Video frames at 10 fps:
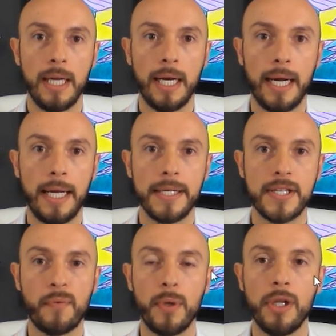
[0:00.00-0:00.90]

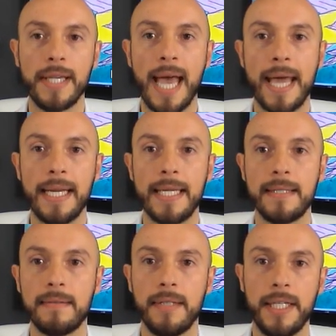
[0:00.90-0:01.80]
So if we look at
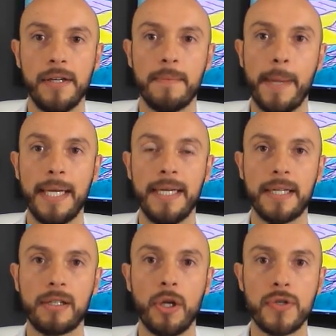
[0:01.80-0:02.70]
it, the
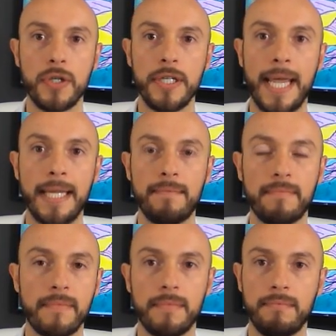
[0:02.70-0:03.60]
mandated closure date,
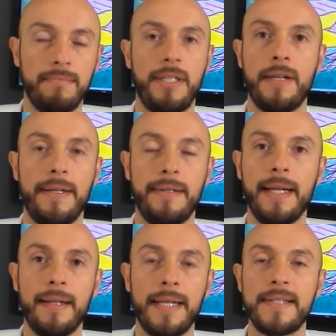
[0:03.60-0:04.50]

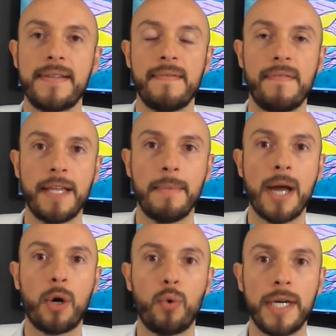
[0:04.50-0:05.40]
let's think
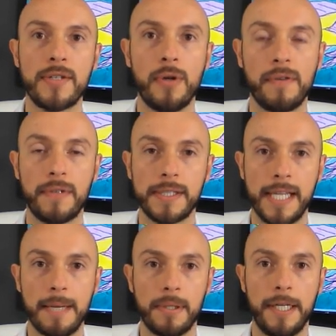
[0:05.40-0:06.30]
about a restaurant, for
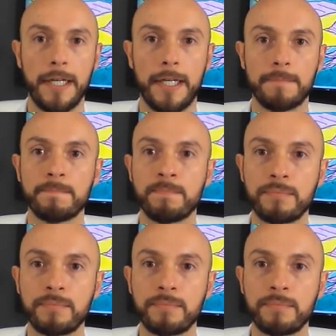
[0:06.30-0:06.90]
example, here.